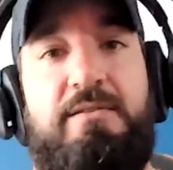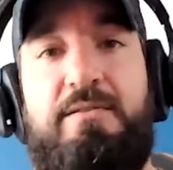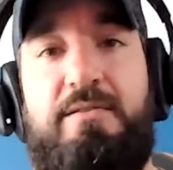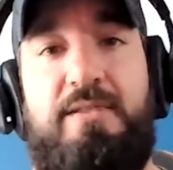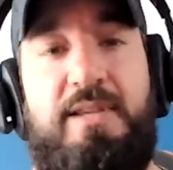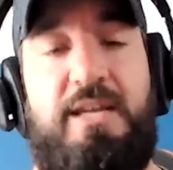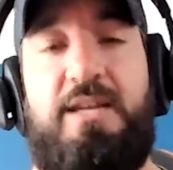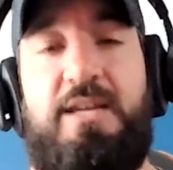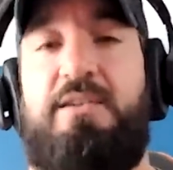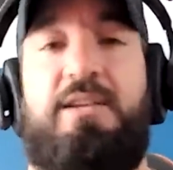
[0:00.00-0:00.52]

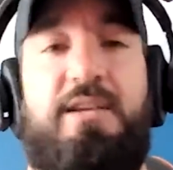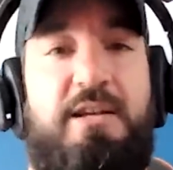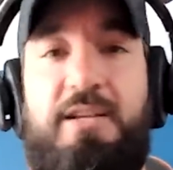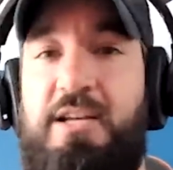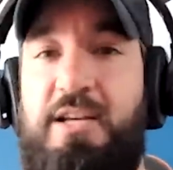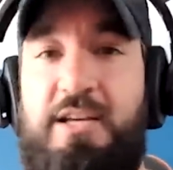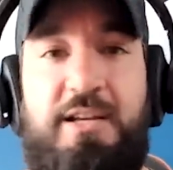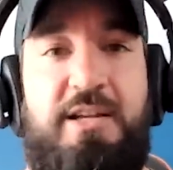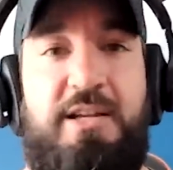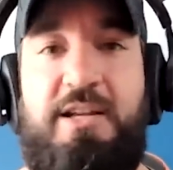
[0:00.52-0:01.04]
eat eat
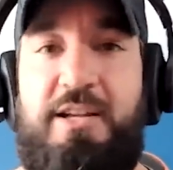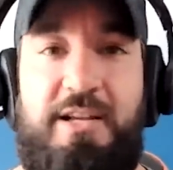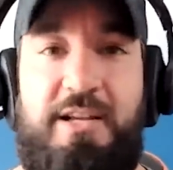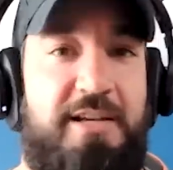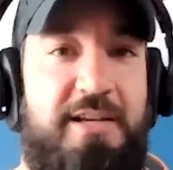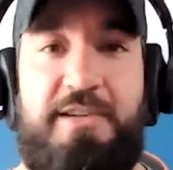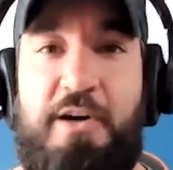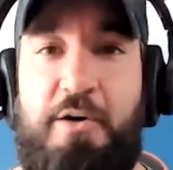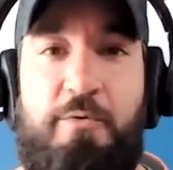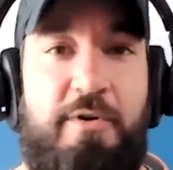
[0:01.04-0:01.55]
eat eat
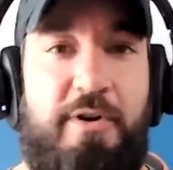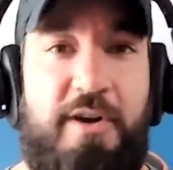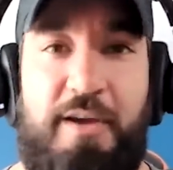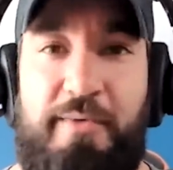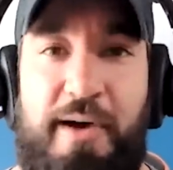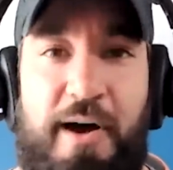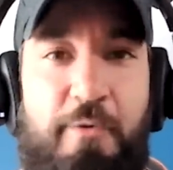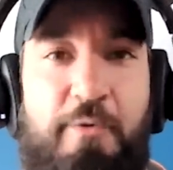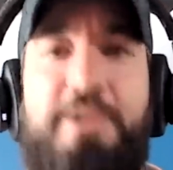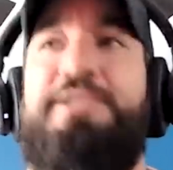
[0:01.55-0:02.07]
eat. Don't worry
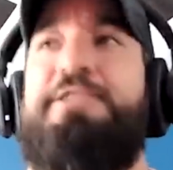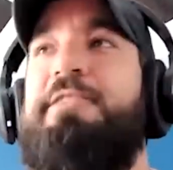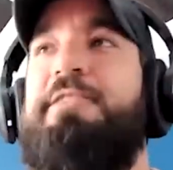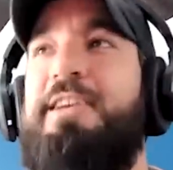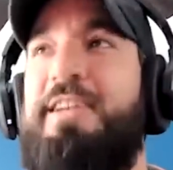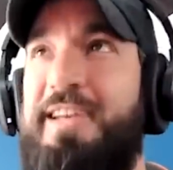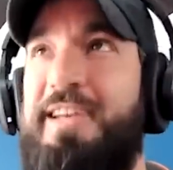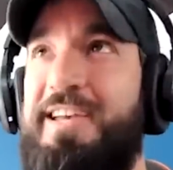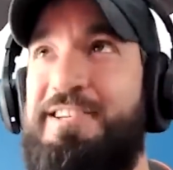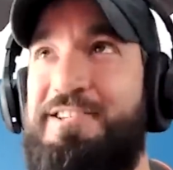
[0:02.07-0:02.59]
about what you're
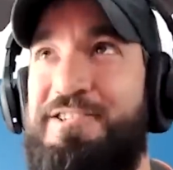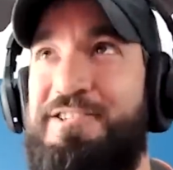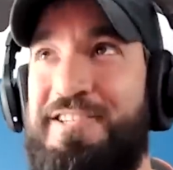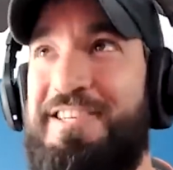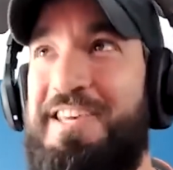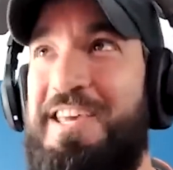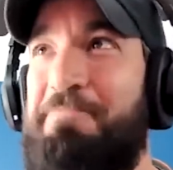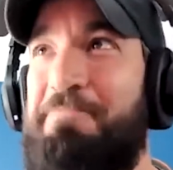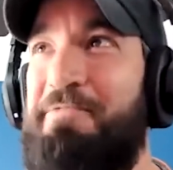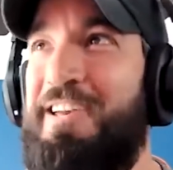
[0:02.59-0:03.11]
eating and
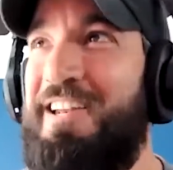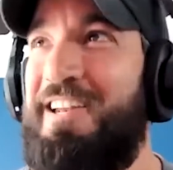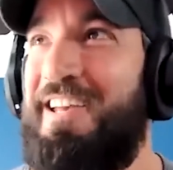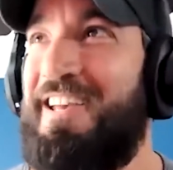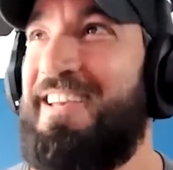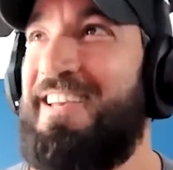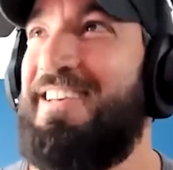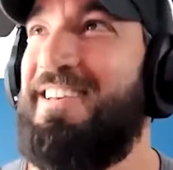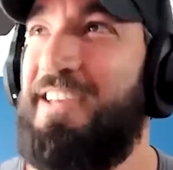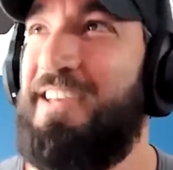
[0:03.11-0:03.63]
just keep
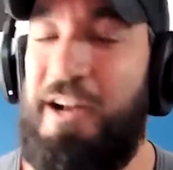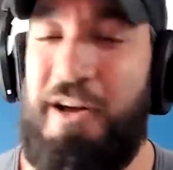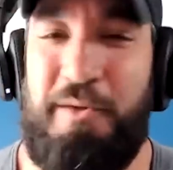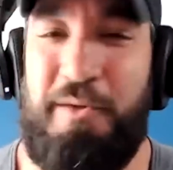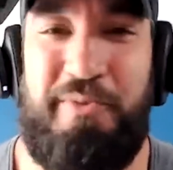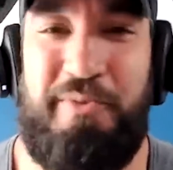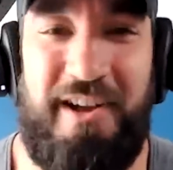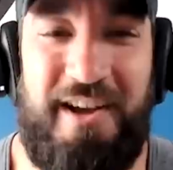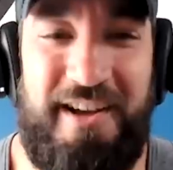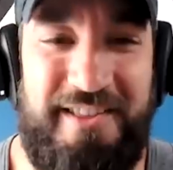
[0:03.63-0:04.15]
eating. You know,
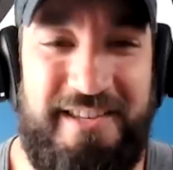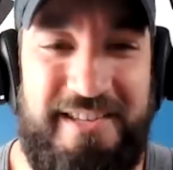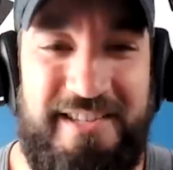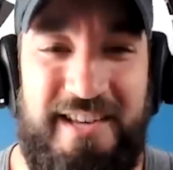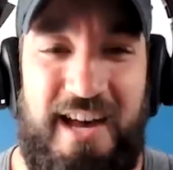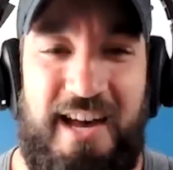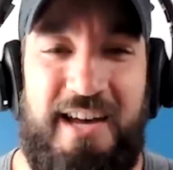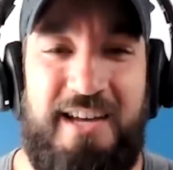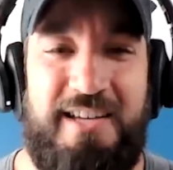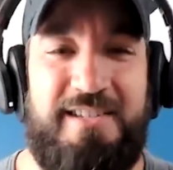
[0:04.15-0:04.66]
put on the
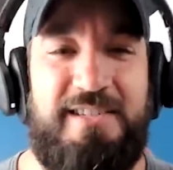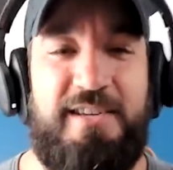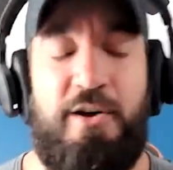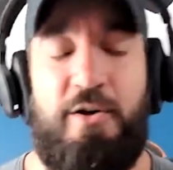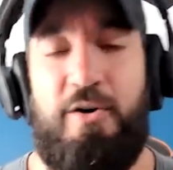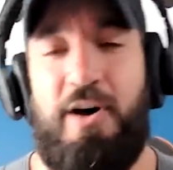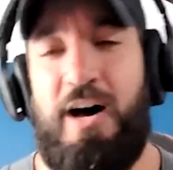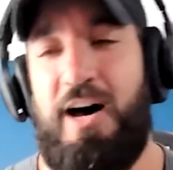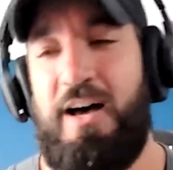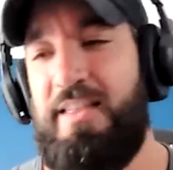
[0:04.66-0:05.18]
size.
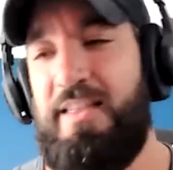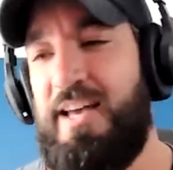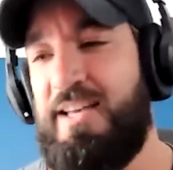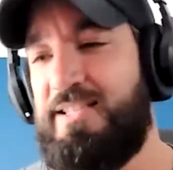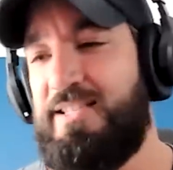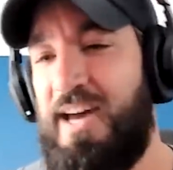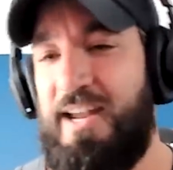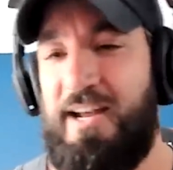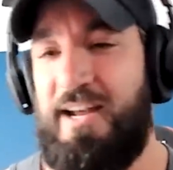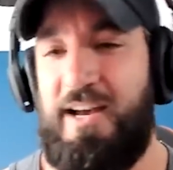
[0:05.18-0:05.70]
So uh, that's
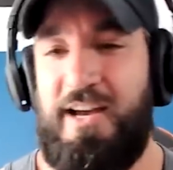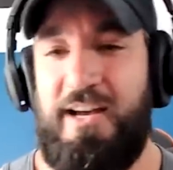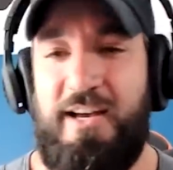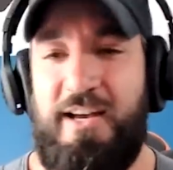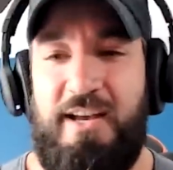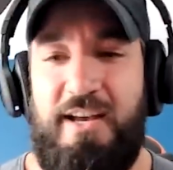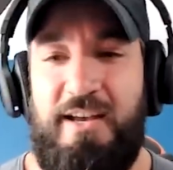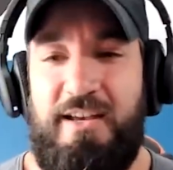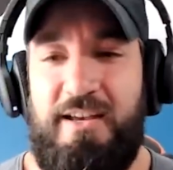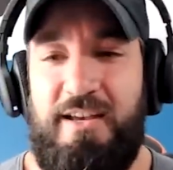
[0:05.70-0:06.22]
kind of
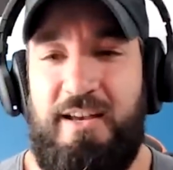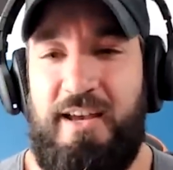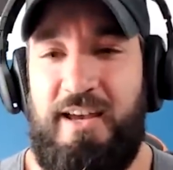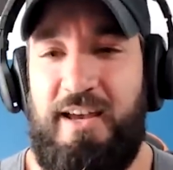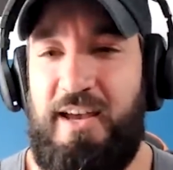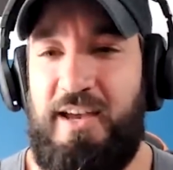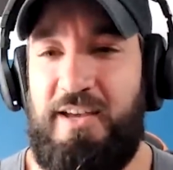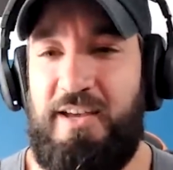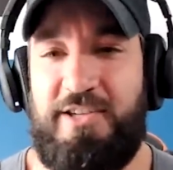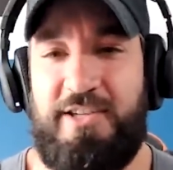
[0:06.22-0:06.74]

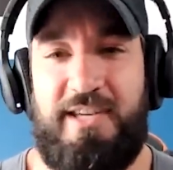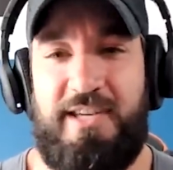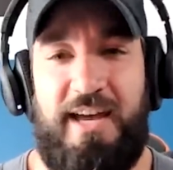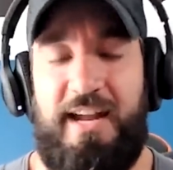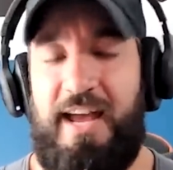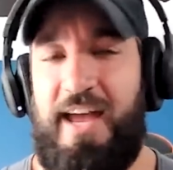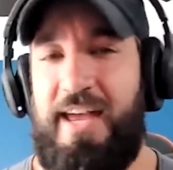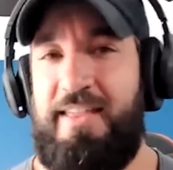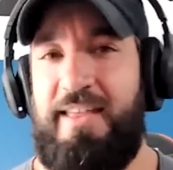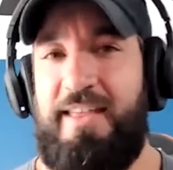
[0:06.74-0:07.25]
it just kind
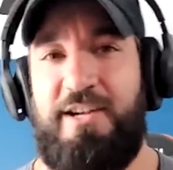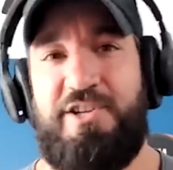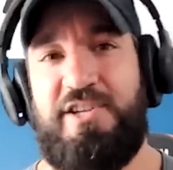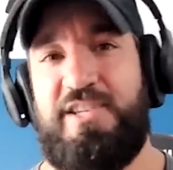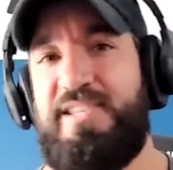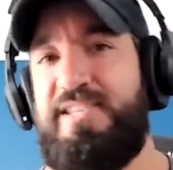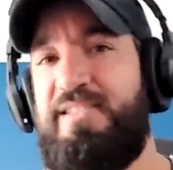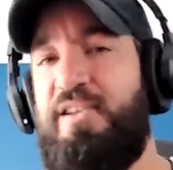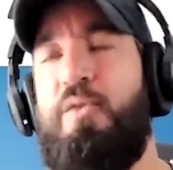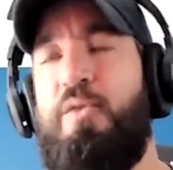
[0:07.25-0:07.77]
of and then
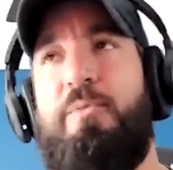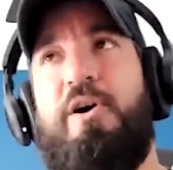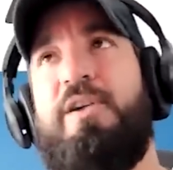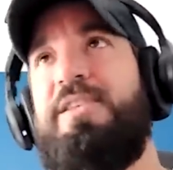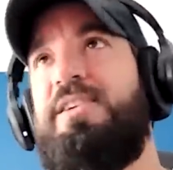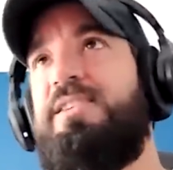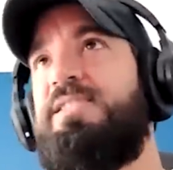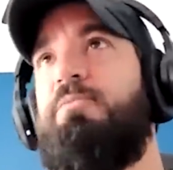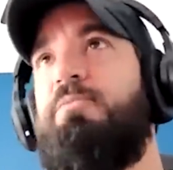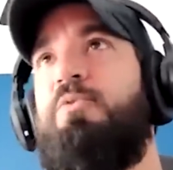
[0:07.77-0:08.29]
just snowballed
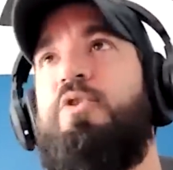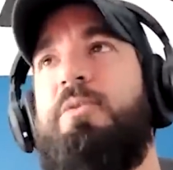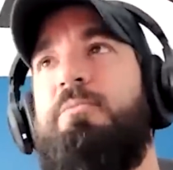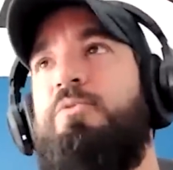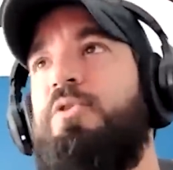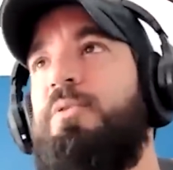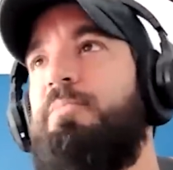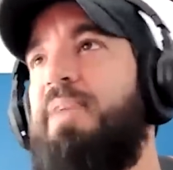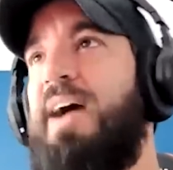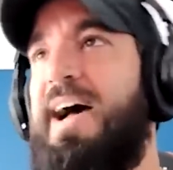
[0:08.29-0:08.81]
into more and
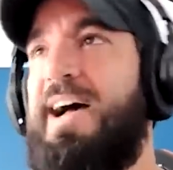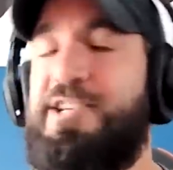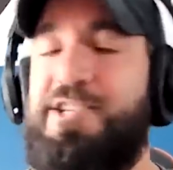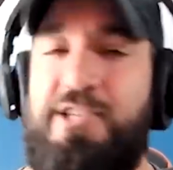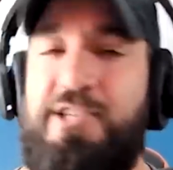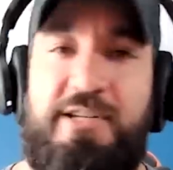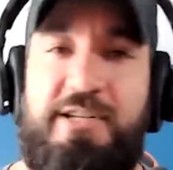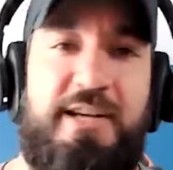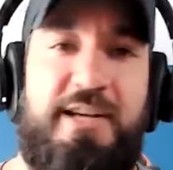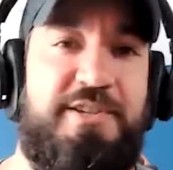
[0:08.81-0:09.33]
more
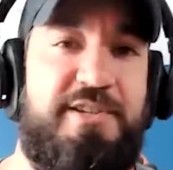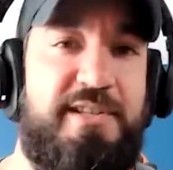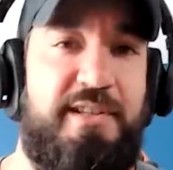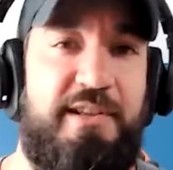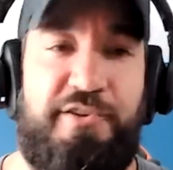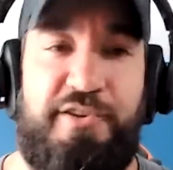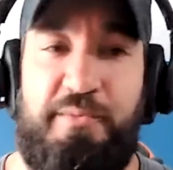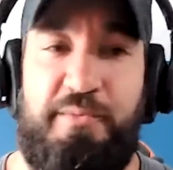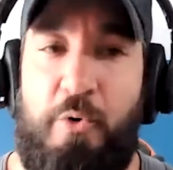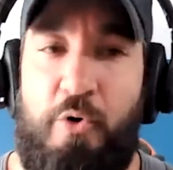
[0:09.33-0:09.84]
passion i just
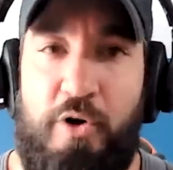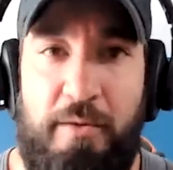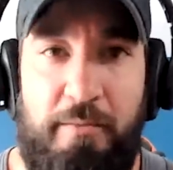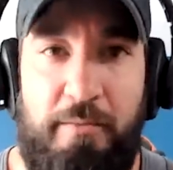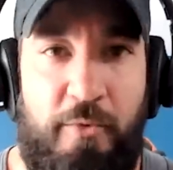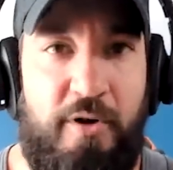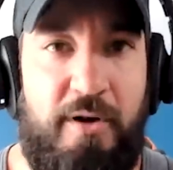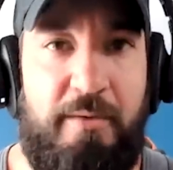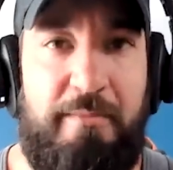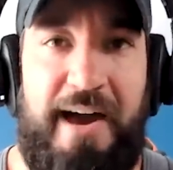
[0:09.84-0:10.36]
learned more and
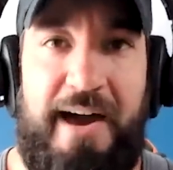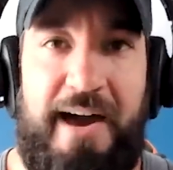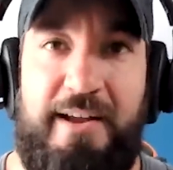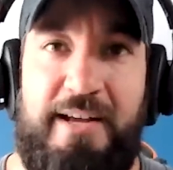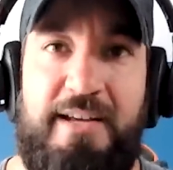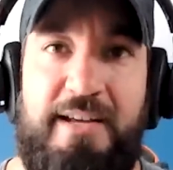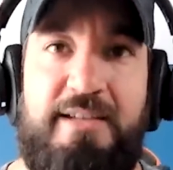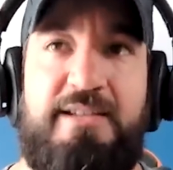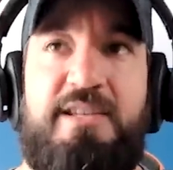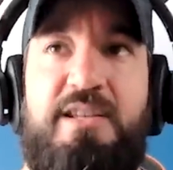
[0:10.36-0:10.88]
more about
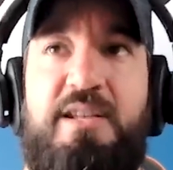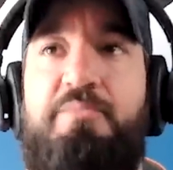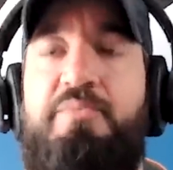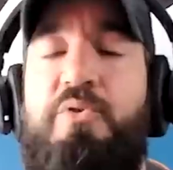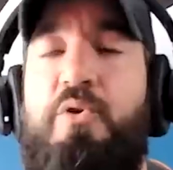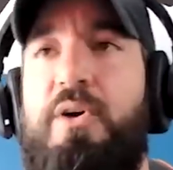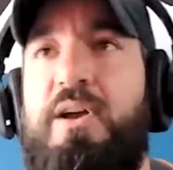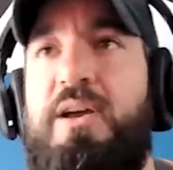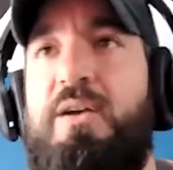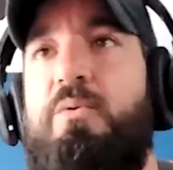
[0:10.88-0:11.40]
it to the
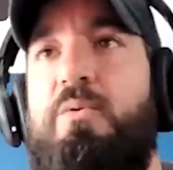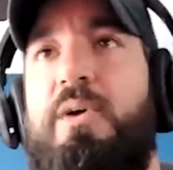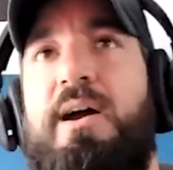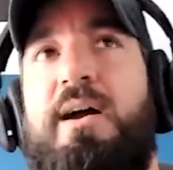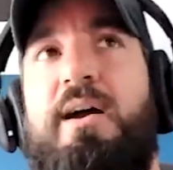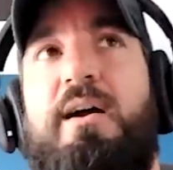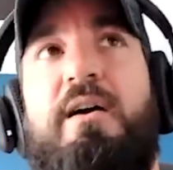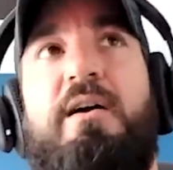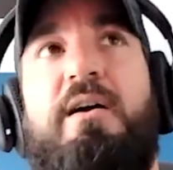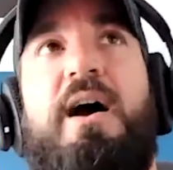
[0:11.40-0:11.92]
point
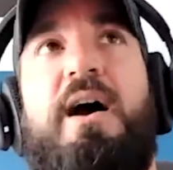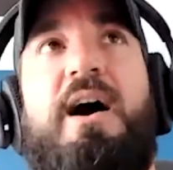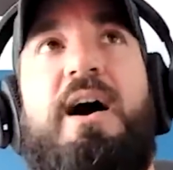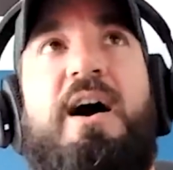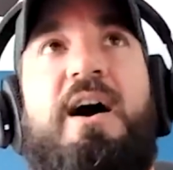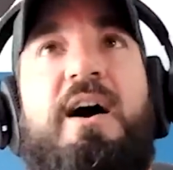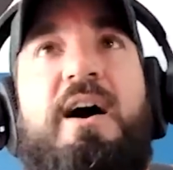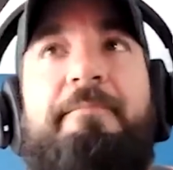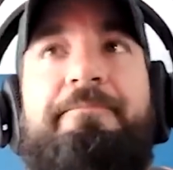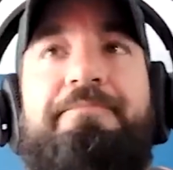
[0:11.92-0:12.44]
where
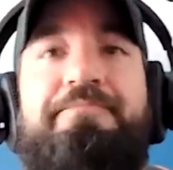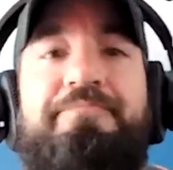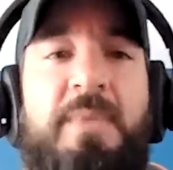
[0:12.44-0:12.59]
um,